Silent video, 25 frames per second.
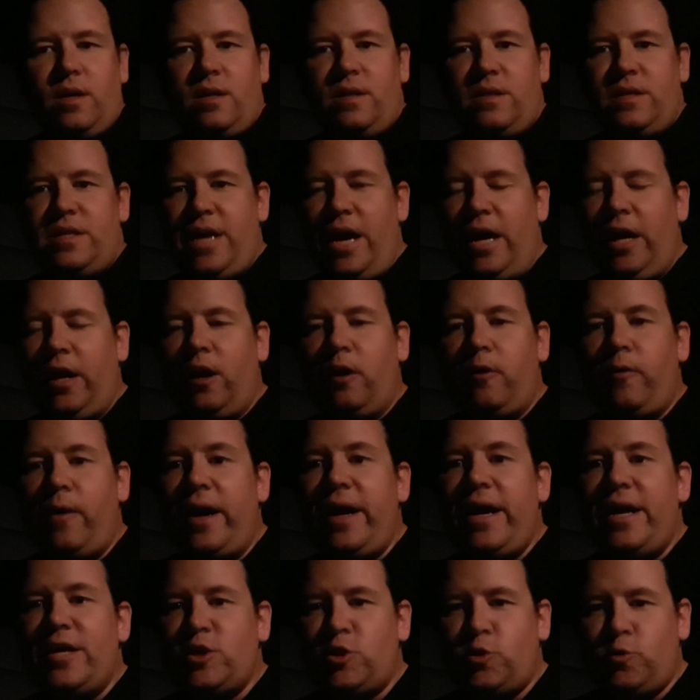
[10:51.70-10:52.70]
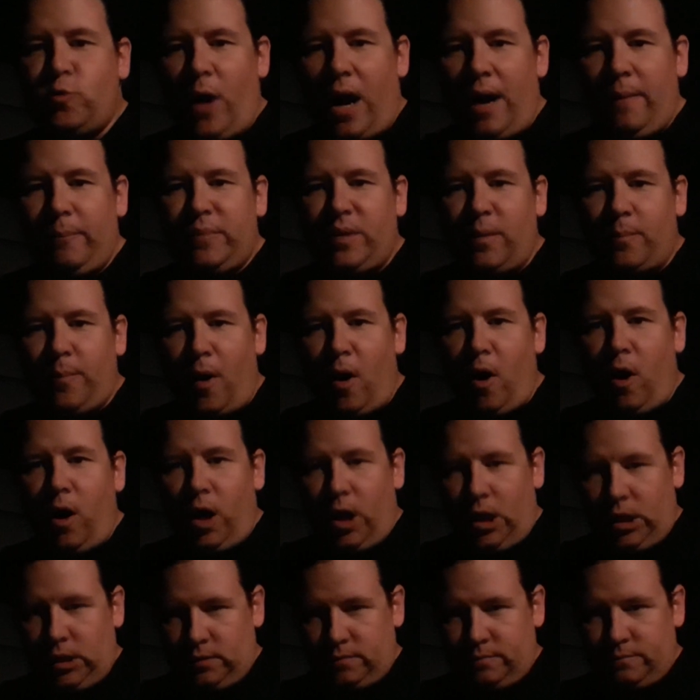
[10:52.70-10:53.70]
The NRA has dropped the
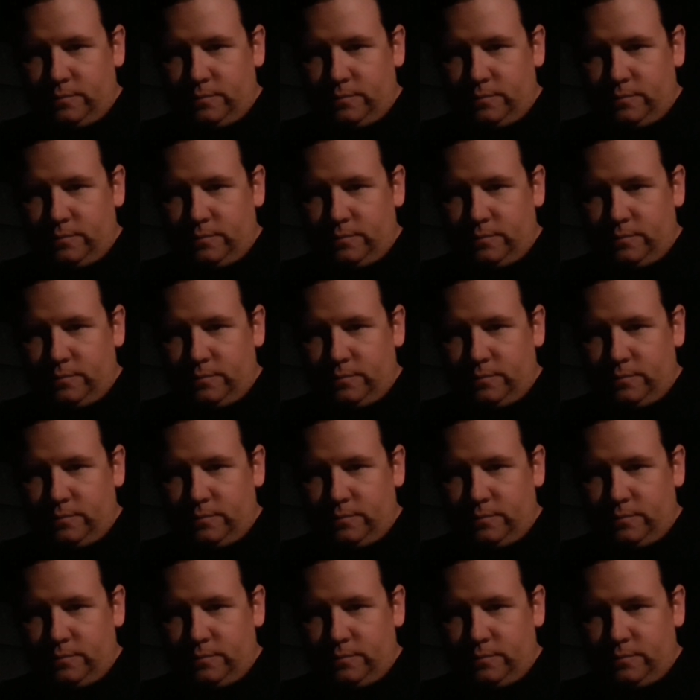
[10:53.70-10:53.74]
ball.